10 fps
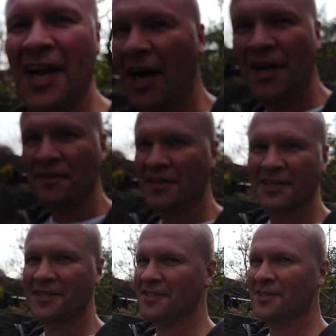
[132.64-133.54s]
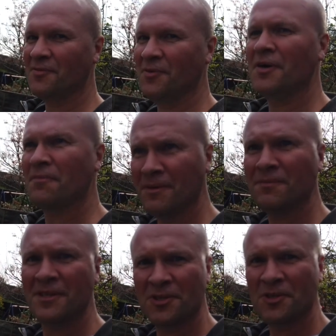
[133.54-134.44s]
I don't think this is going to work, but
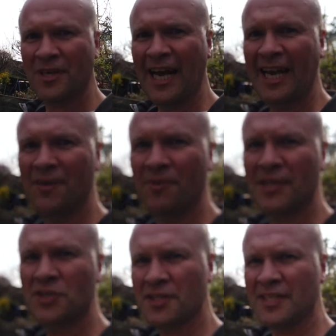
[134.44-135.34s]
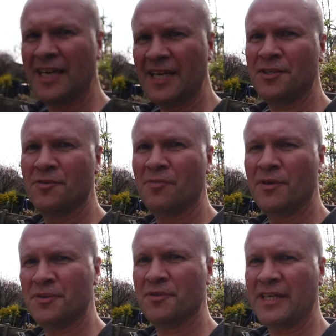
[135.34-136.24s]
I'm going to try it anyway, just in case you're
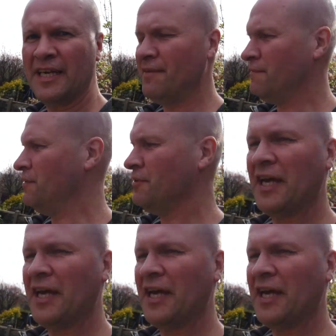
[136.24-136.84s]
wondering if you